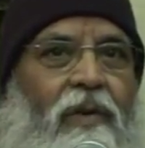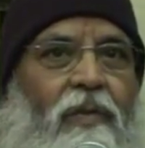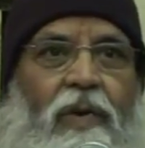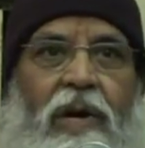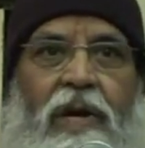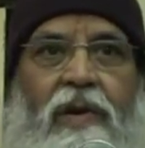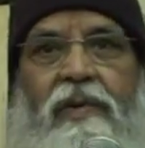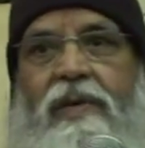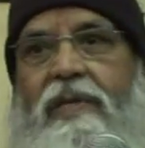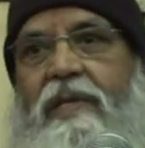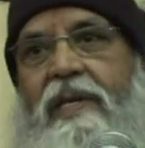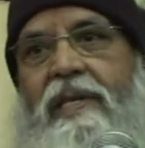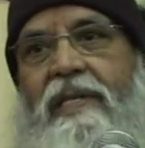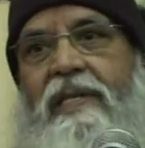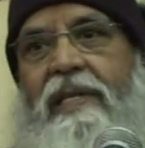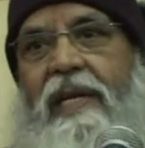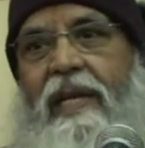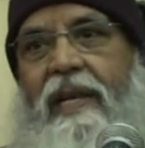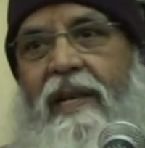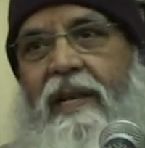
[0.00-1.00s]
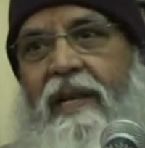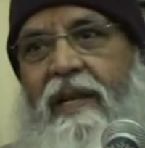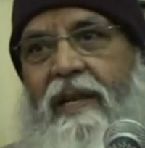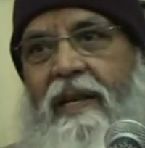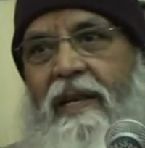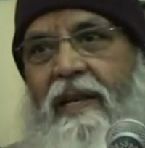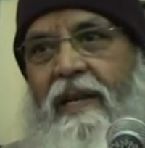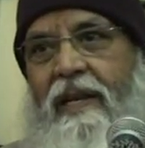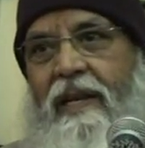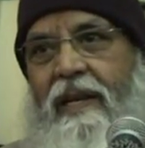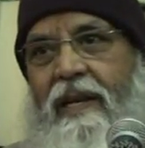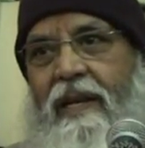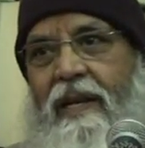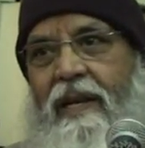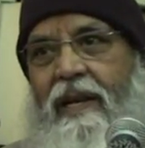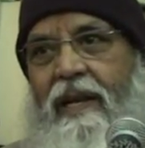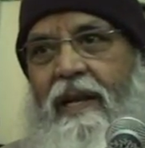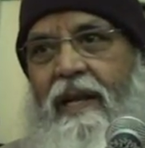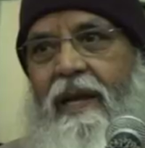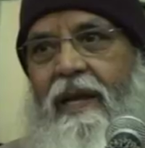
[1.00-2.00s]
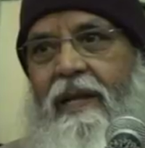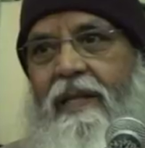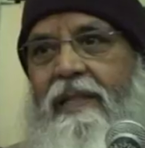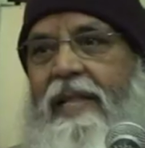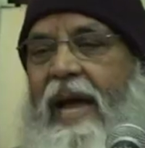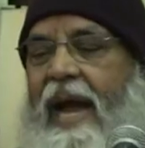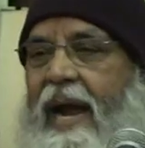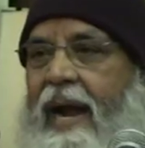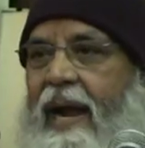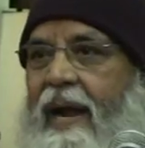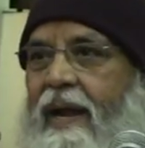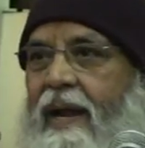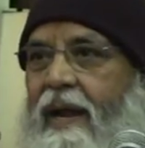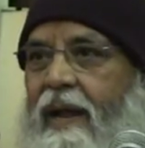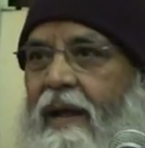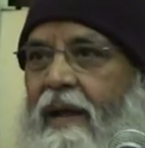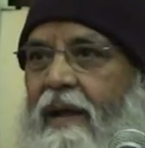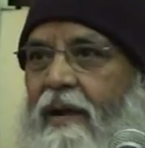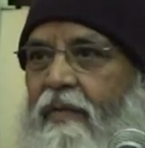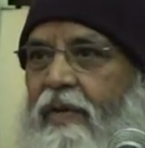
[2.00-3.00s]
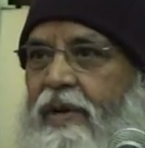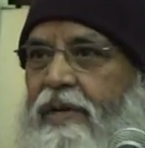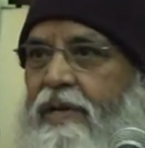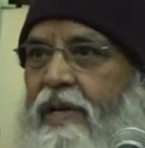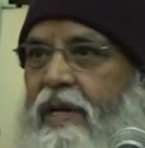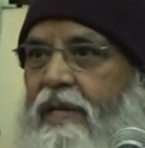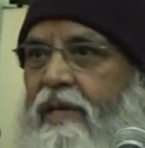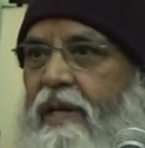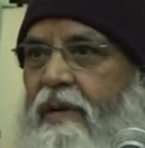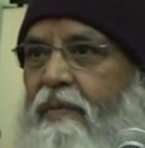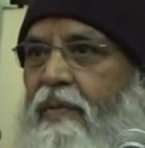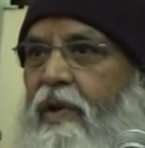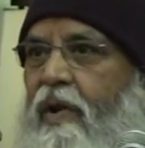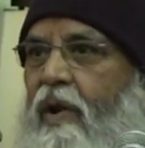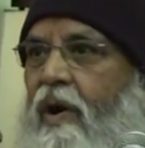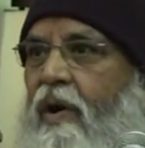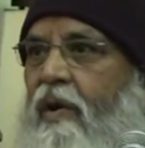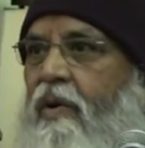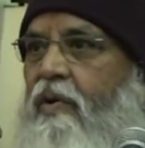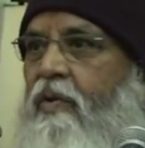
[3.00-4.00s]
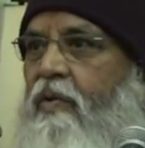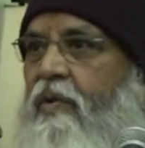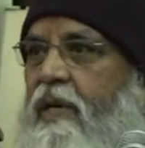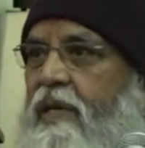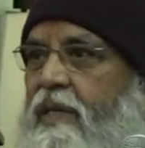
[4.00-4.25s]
What was her sin? That which doesn't belong to